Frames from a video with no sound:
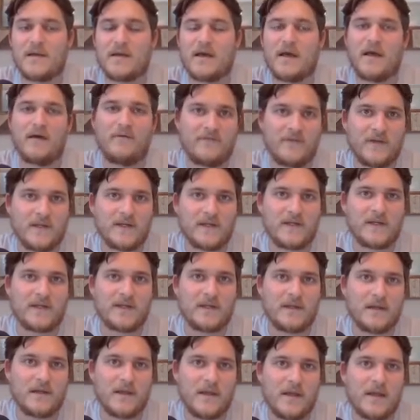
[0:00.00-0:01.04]

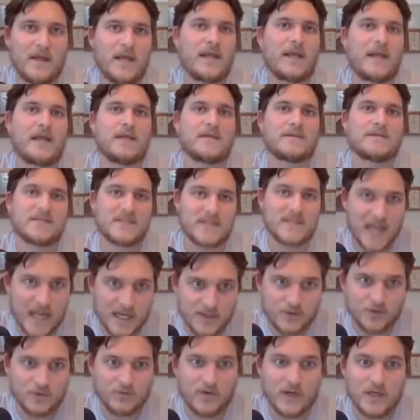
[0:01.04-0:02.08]
affinity, and
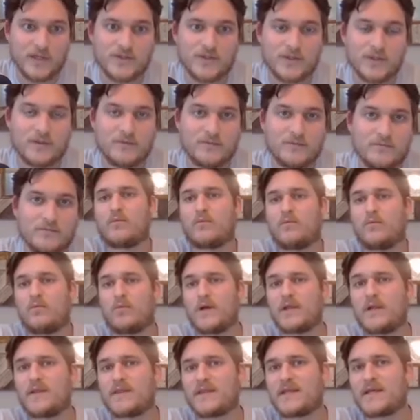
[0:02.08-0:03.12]
saturation.
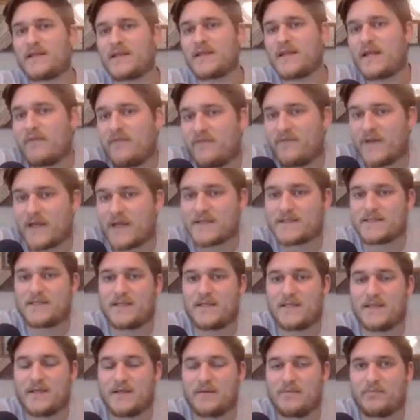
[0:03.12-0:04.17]
One thing that affects
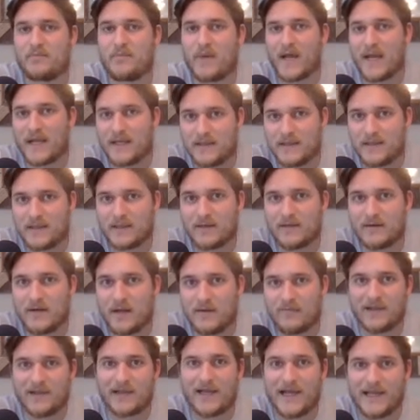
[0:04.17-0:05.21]
the binding
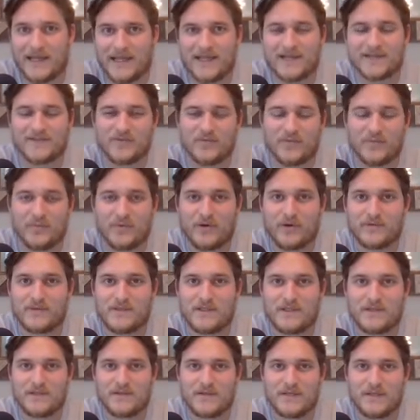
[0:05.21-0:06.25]
of a ligand to a
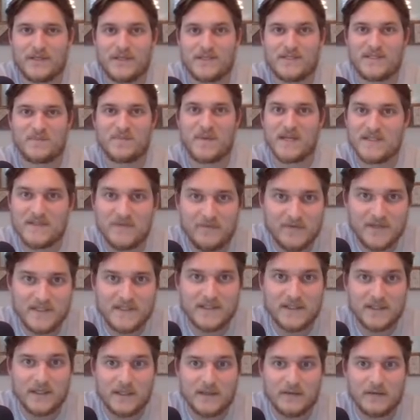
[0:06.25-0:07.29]
protein is
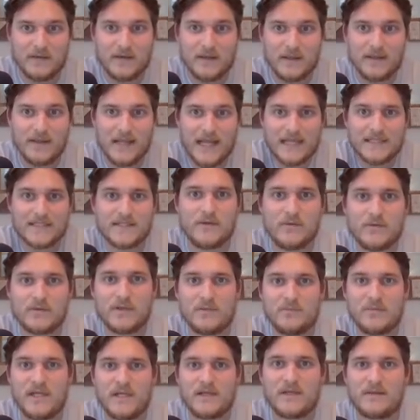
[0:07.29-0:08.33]
specificity. And that's going
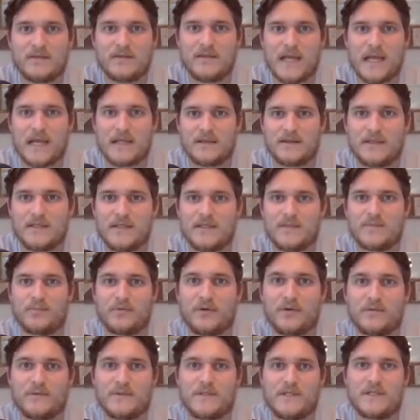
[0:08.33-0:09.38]
to mean that these
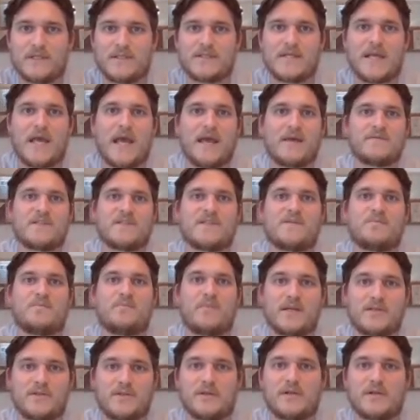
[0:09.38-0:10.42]
proteins have
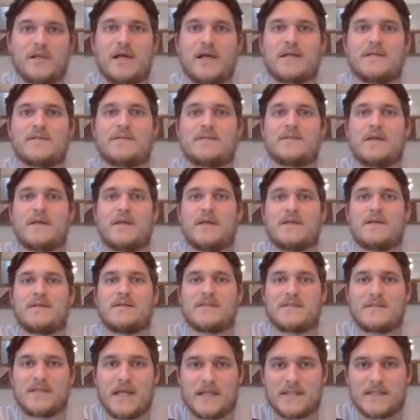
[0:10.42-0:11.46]
specialized
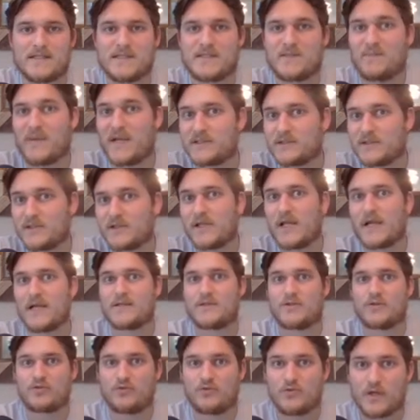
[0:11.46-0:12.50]
sites,
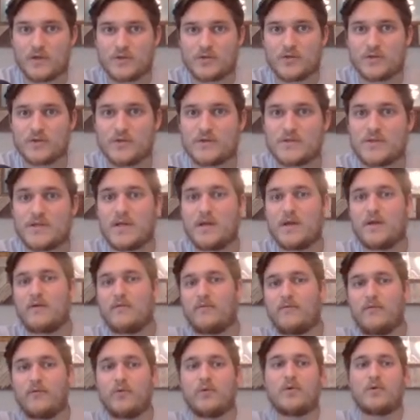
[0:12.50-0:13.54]
specialized structures
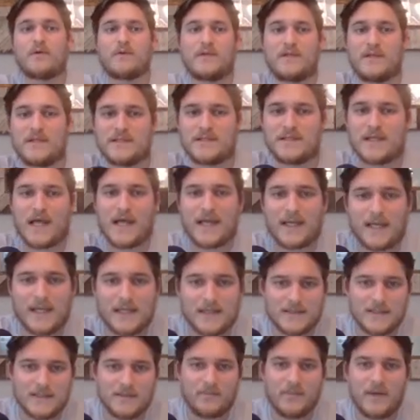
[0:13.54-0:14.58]
for these
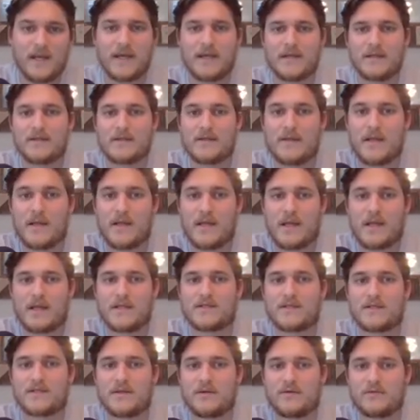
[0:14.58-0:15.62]
ligands to bind.
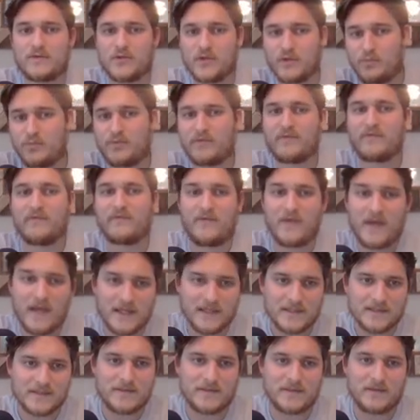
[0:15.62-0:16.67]
And so to
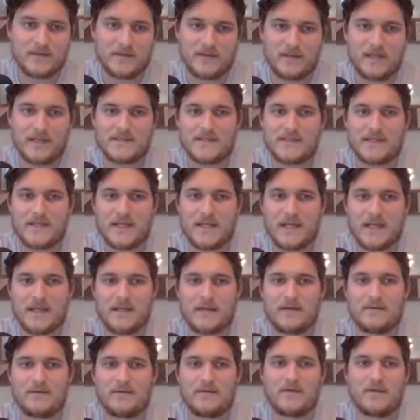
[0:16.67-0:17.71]
prevent, let's
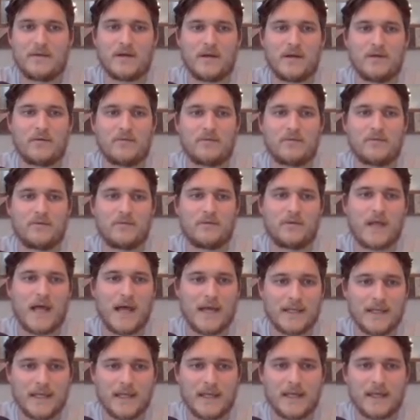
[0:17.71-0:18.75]
say,
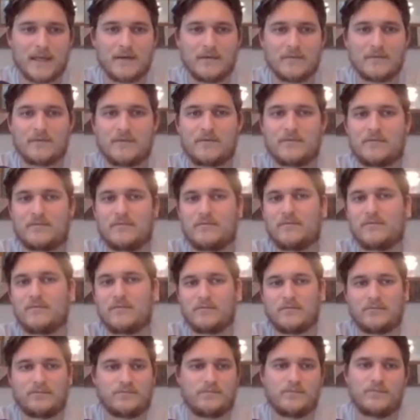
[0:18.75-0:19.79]
ligand
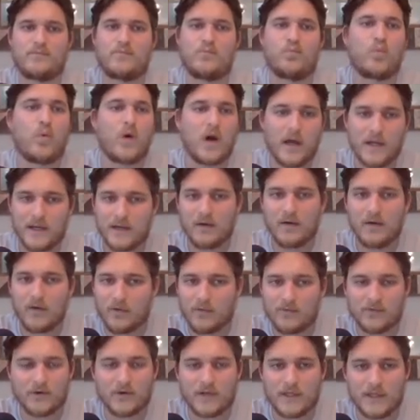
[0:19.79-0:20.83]
1
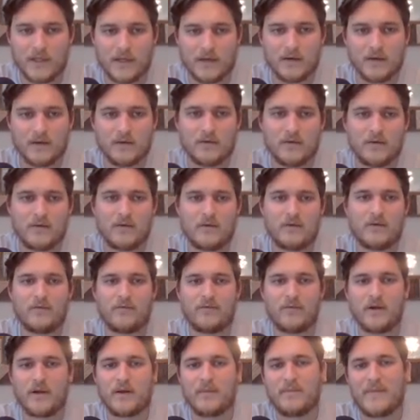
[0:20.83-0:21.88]
over here
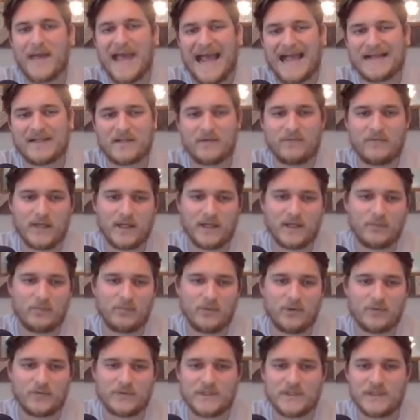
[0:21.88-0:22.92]
from activating
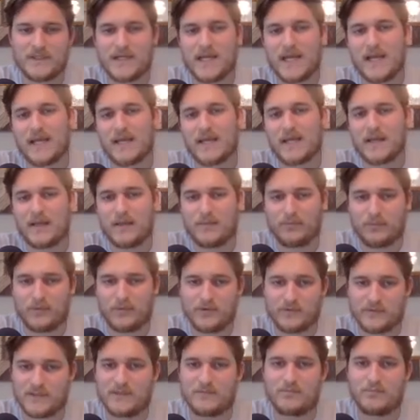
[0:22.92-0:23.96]
protein A and
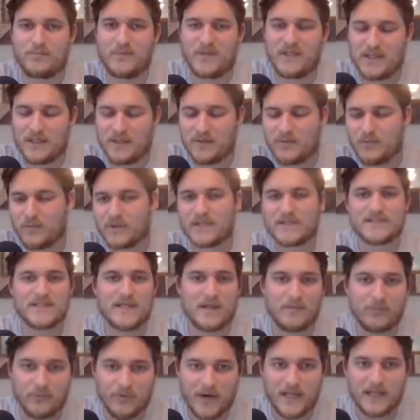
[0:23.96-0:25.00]
protein B when it's
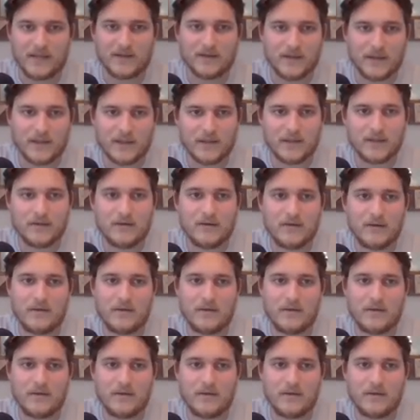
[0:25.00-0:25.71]
upregulated,